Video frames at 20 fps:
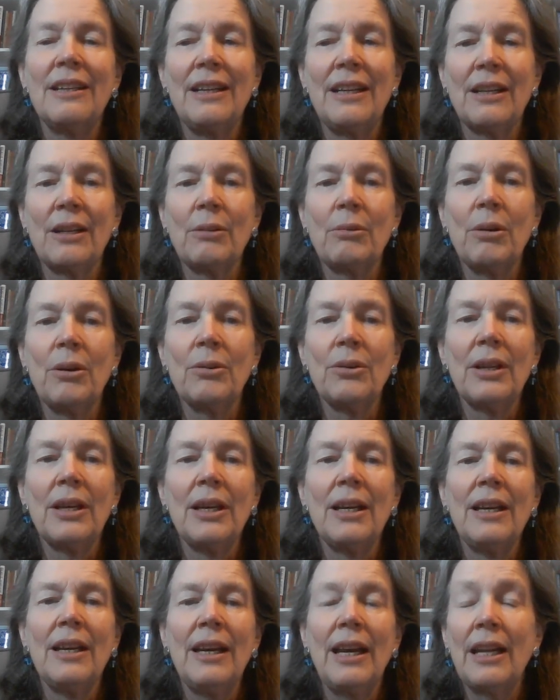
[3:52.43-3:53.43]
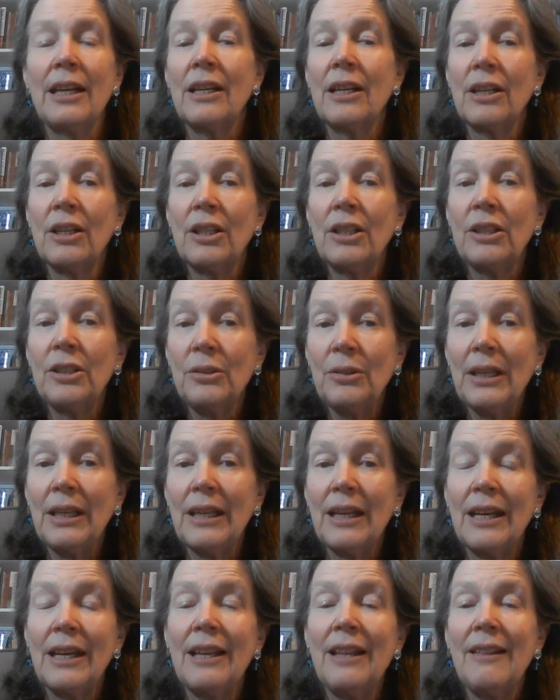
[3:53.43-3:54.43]
end quote, and
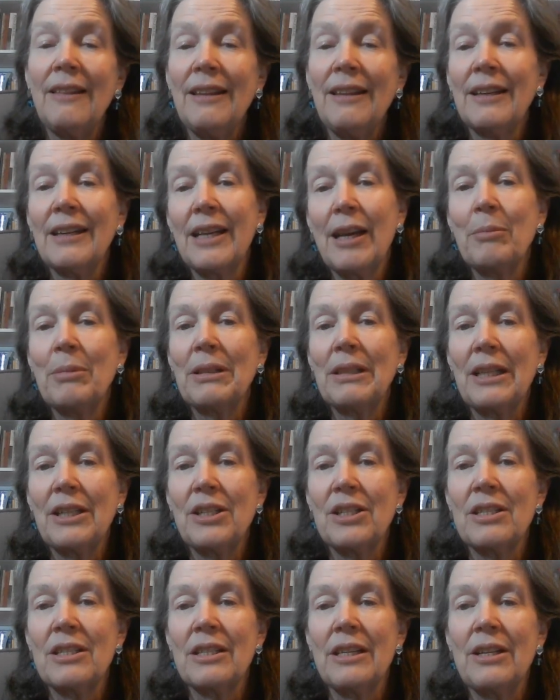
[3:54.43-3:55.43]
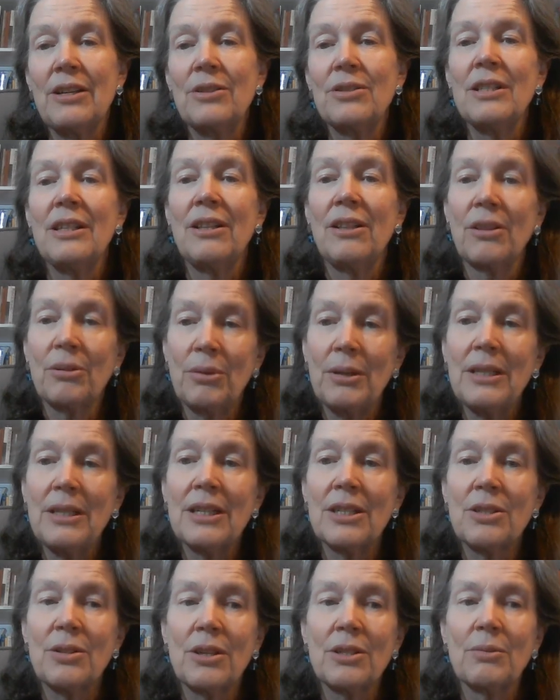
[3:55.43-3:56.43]
concluding the incumbent legislators in 3
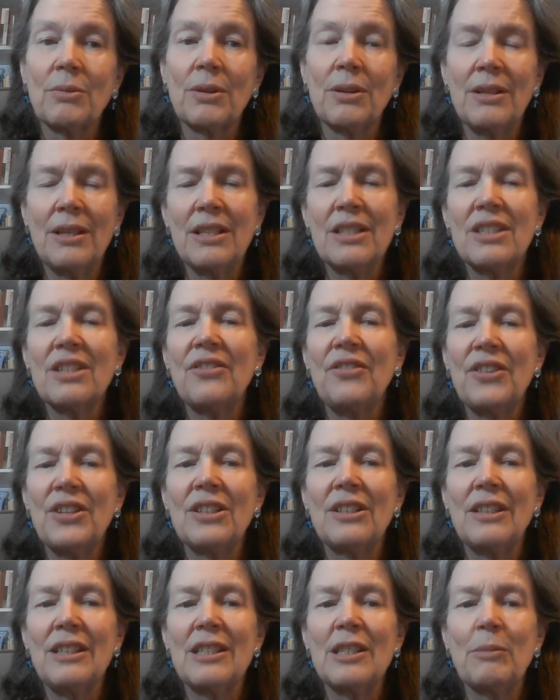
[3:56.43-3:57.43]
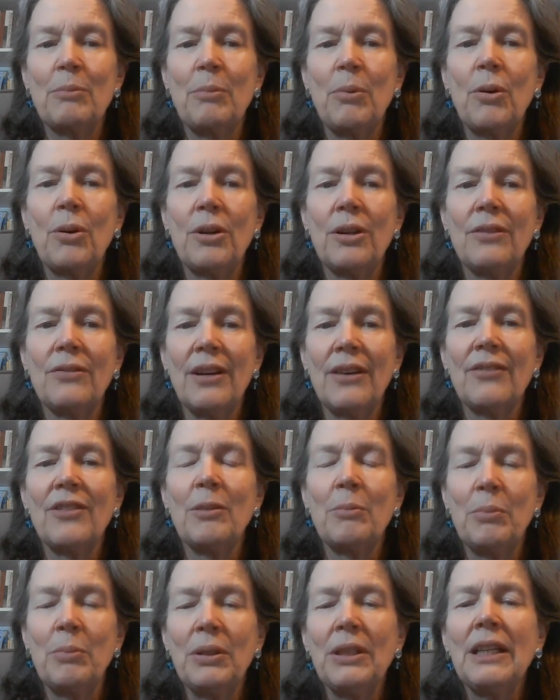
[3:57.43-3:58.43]
districts were insufficiently supportive of
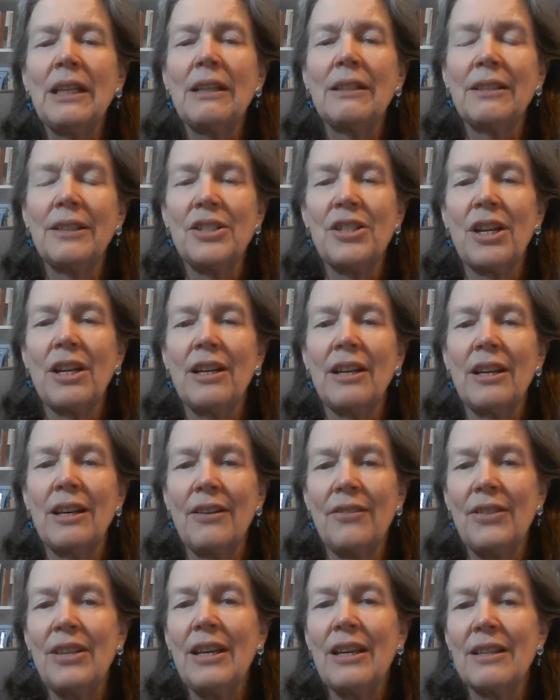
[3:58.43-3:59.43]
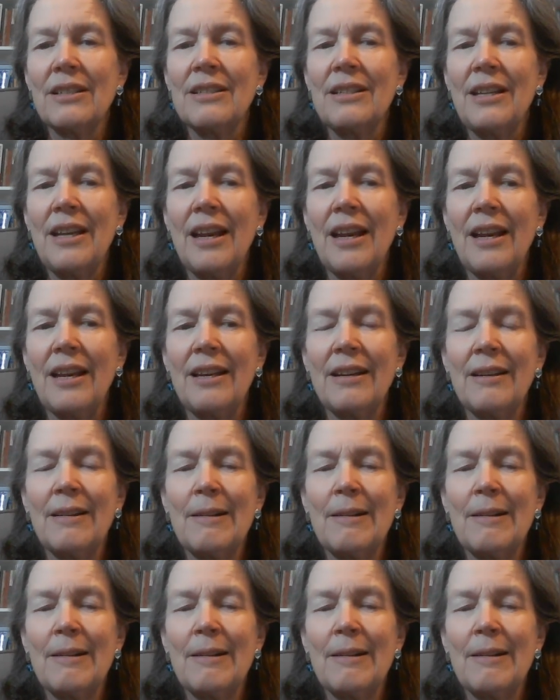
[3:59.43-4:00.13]
the political agenda of the LCA.